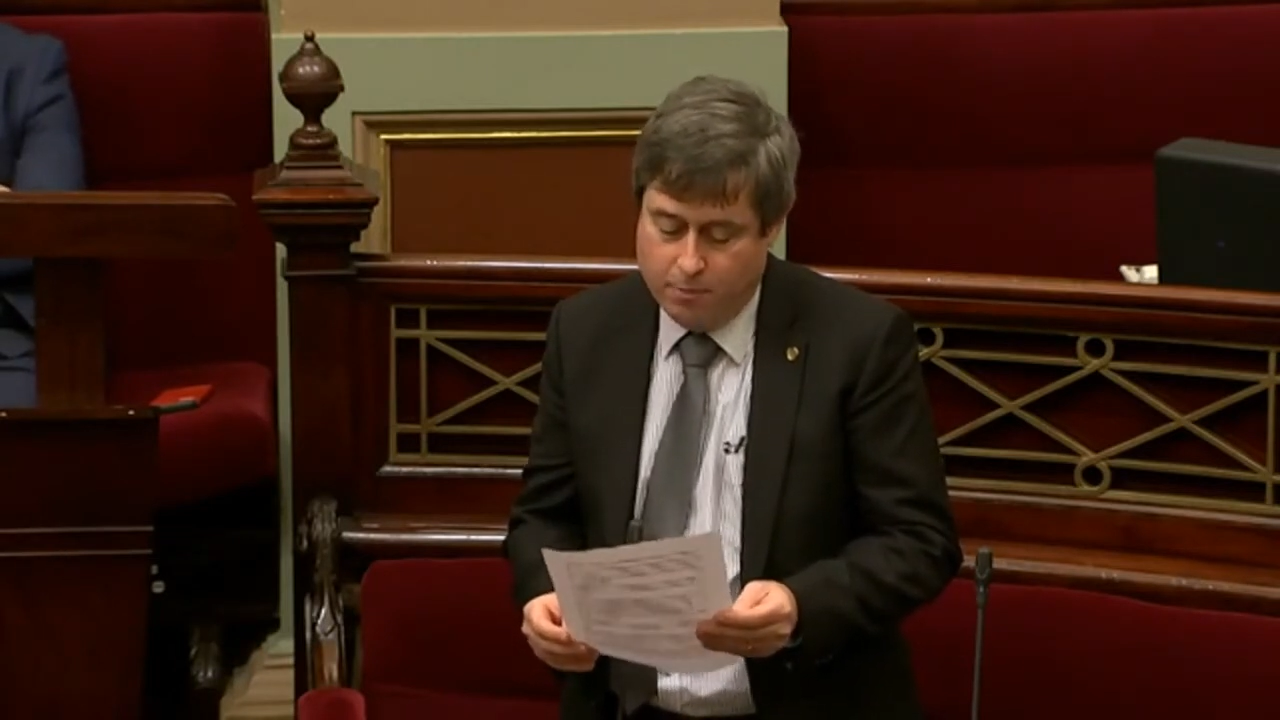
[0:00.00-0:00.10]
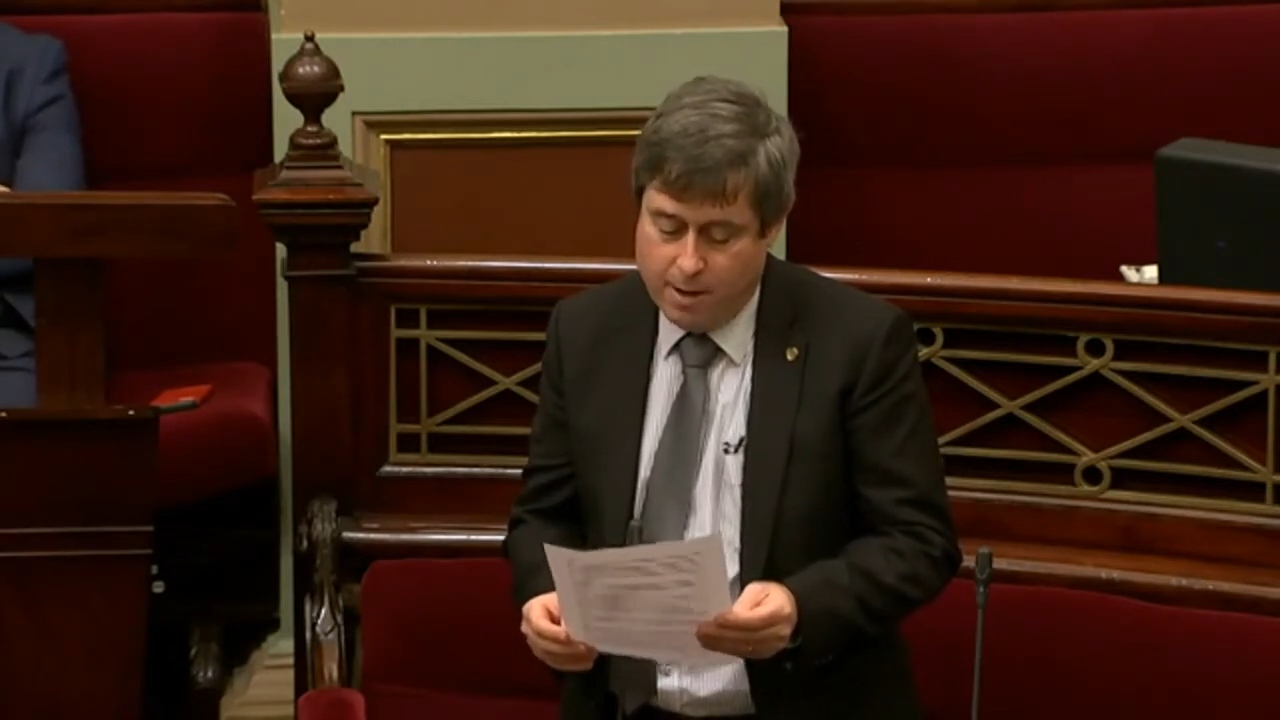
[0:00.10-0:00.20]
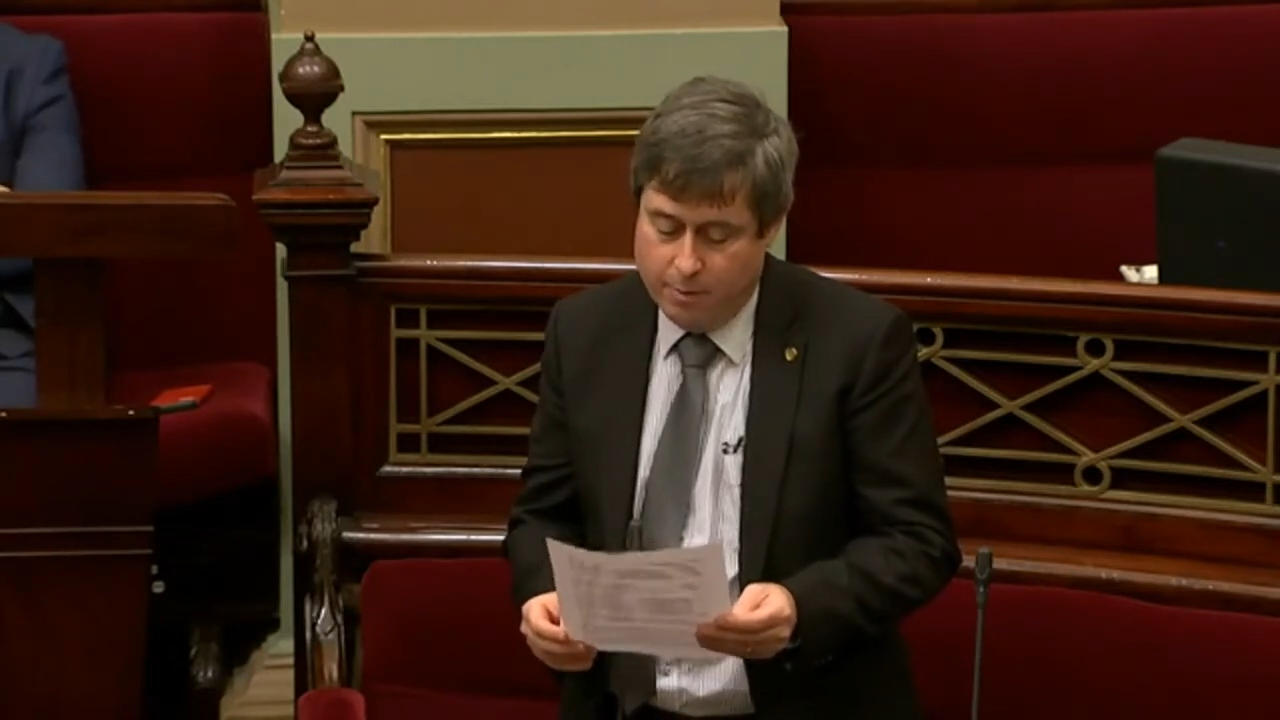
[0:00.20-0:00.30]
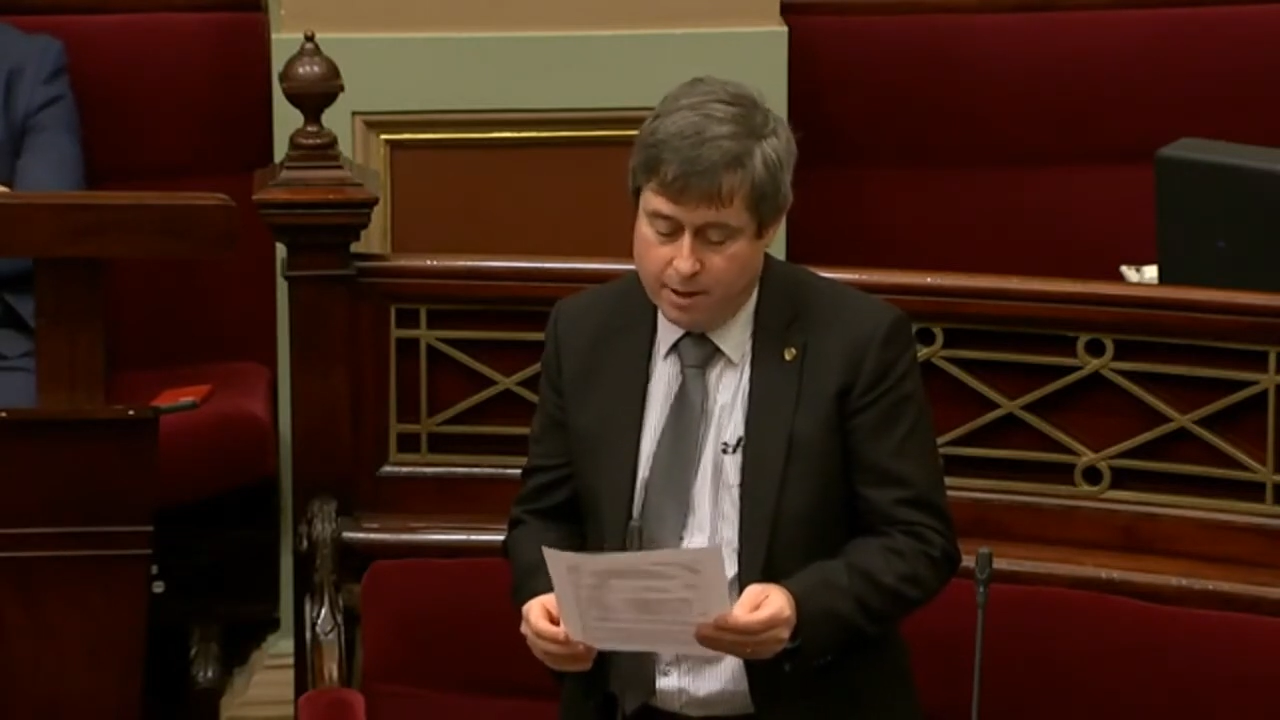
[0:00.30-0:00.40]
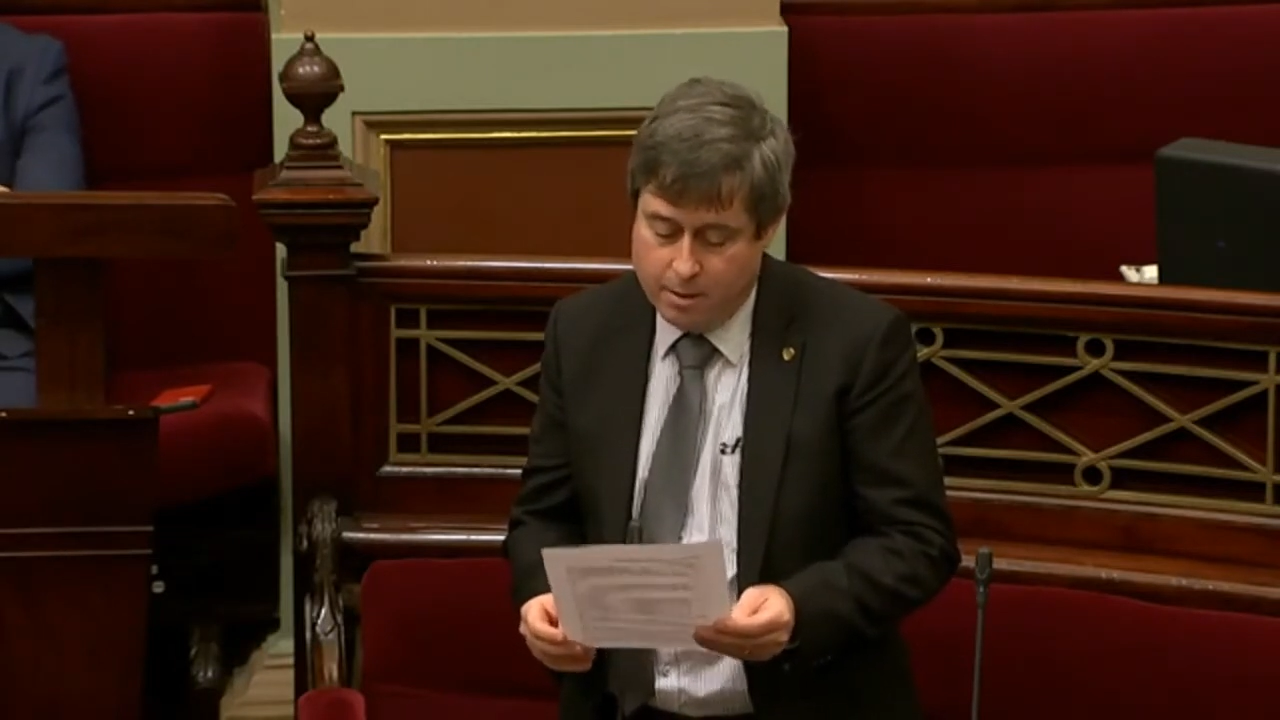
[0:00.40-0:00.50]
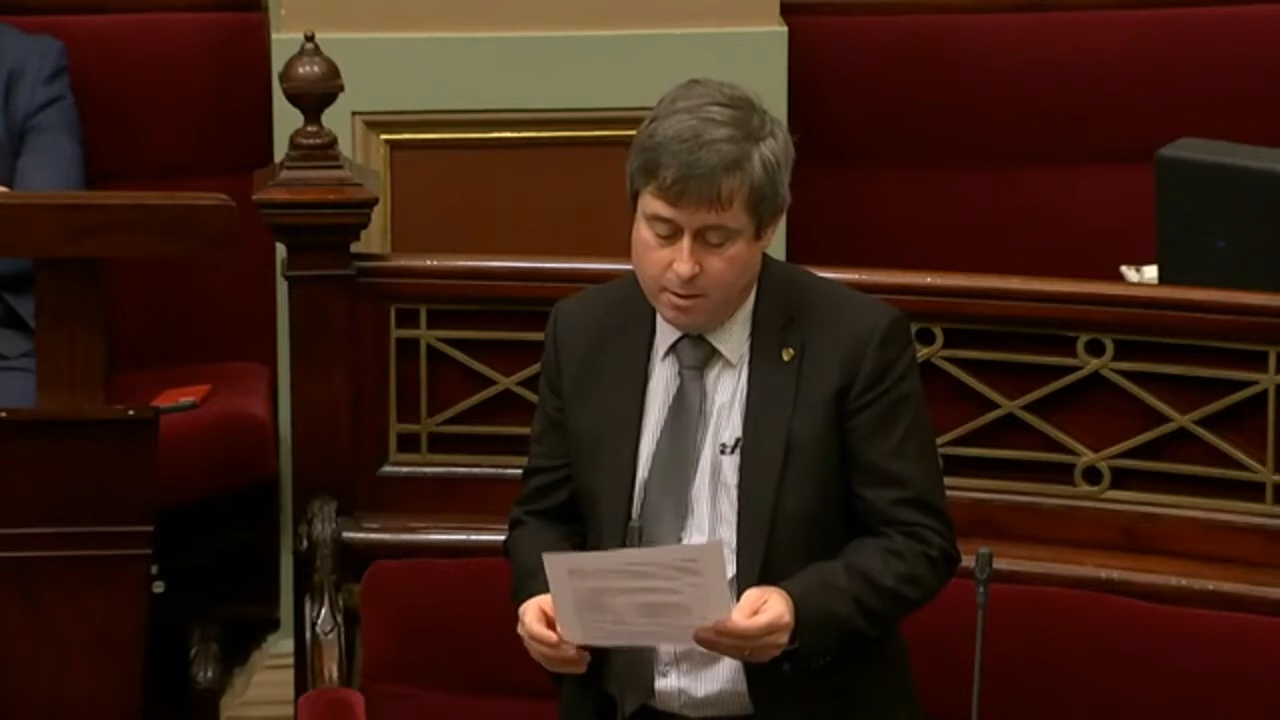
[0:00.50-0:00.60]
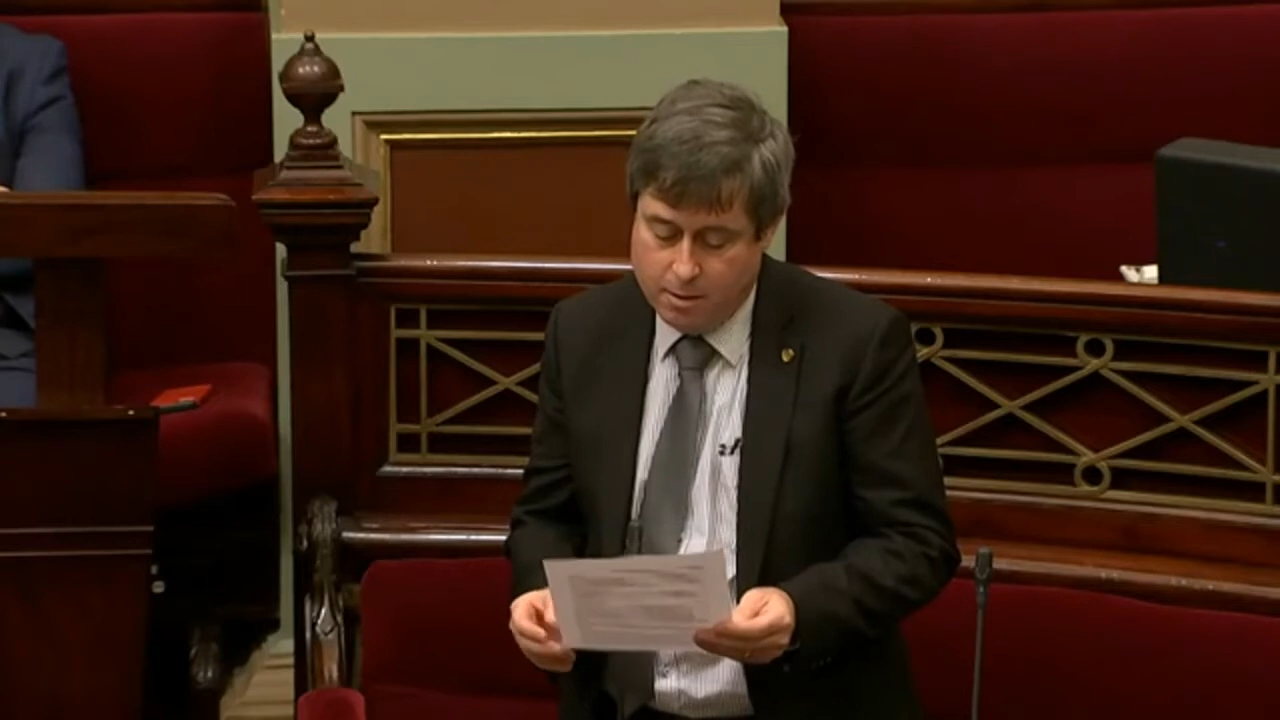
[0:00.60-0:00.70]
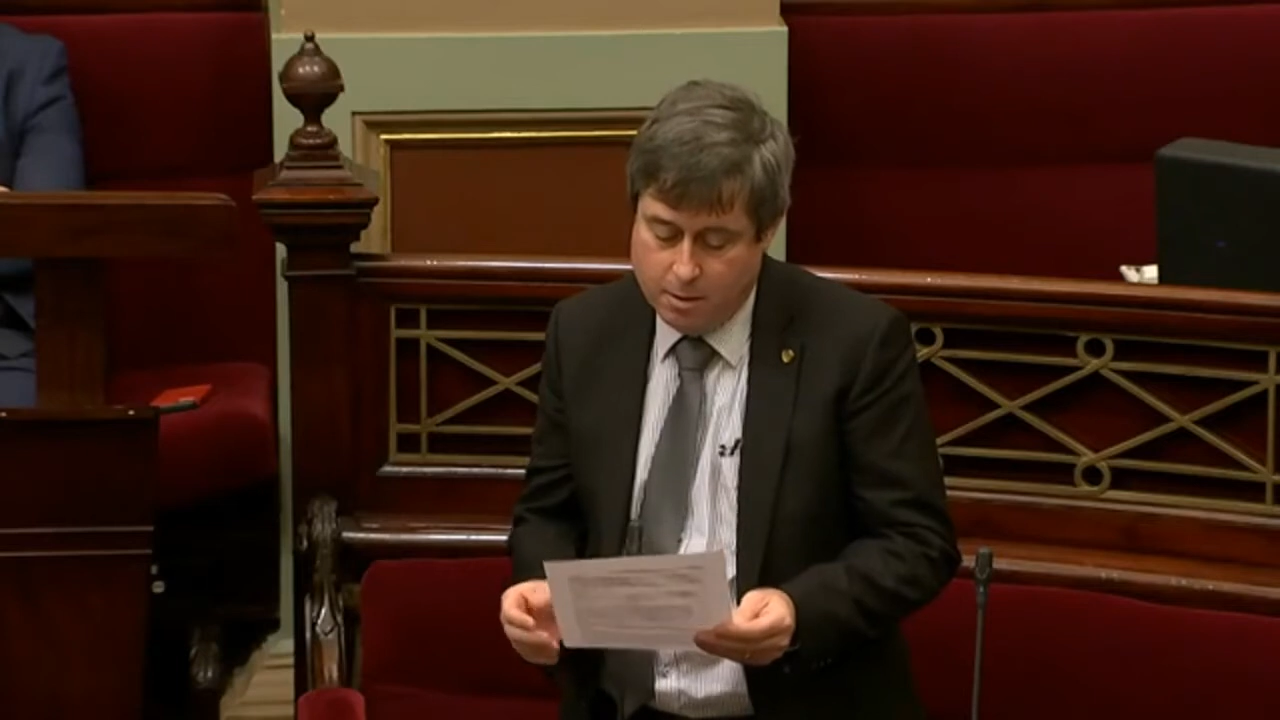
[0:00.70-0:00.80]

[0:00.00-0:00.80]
the public.